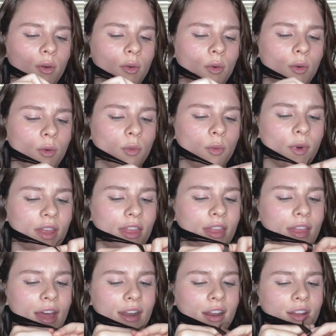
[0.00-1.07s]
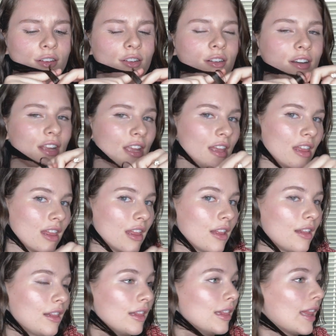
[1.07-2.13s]
with that underneath
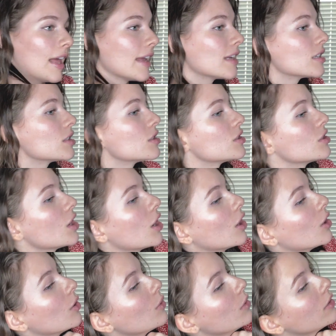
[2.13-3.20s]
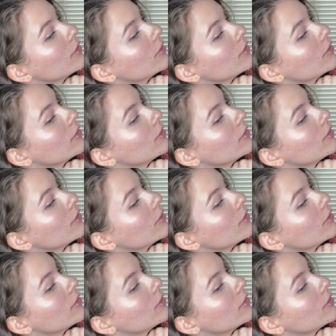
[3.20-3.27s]
like so,